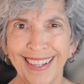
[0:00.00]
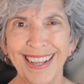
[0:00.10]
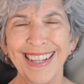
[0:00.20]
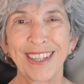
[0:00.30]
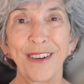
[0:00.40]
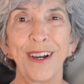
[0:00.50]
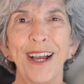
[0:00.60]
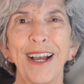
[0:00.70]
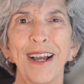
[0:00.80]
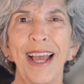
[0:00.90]
So
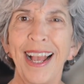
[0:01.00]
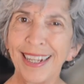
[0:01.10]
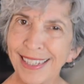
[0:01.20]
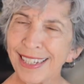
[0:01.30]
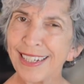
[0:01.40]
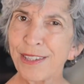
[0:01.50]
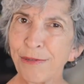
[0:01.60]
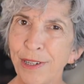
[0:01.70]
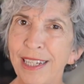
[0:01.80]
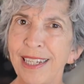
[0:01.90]
excellence
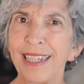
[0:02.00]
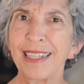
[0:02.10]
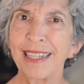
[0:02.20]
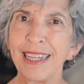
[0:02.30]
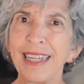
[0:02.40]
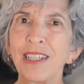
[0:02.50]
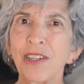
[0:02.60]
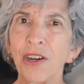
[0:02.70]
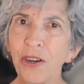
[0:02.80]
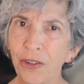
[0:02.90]
really is an
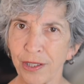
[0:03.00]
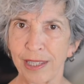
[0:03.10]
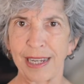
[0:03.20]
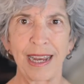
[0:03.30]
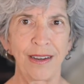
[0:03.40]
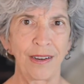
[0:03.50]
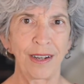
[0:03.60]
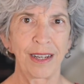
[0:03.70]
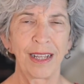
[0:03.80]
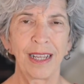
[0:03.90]
internal
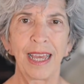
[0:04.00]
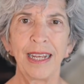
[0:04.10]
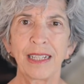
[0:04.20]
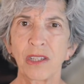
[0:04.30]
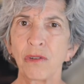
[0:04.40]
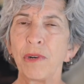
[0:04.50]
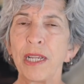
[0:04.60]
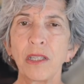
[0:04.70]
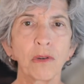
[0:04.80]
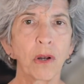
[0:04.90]
standard, and it's to
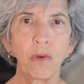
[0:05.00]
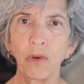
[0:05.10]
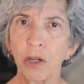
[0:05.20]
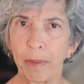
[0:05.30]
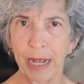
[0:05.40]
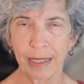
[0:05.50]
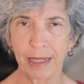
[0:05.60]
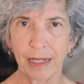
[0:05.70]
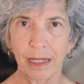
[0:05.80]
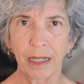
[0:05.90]
raise your own
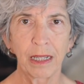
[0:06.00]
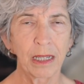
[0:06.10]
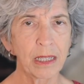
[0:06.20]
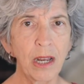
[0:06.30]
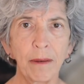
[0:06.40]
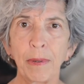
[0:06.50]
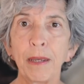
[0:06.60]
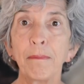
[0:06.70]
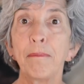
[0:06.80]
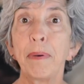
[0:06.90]
capacity. It's not
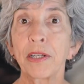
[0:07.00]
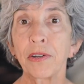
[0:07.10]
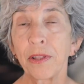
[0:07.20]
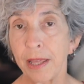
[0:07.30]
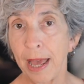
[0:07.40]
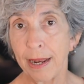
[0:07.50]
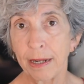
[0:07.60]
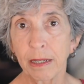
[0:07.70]
being better than